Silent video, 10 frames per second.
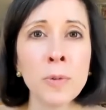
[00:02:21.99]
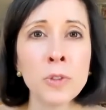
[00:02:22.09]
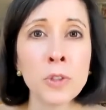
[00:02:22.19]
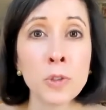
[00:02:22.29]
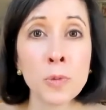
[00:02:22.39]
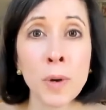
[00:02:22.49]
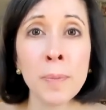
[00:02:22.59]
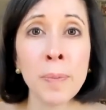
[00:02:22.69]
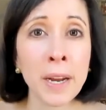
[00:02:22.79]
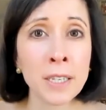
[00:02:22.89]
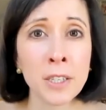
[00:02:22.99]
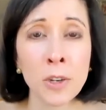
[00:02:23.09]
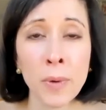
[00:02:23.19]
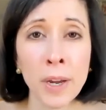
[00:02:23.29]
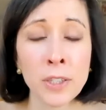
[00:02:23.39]
straight back to the
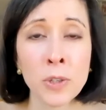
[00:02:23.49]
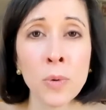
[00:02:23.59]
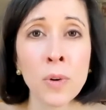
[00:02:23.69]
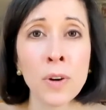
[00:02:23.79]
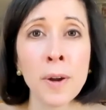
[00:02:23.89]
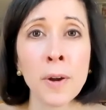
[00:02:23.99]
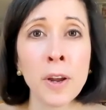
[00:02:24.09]
grantor,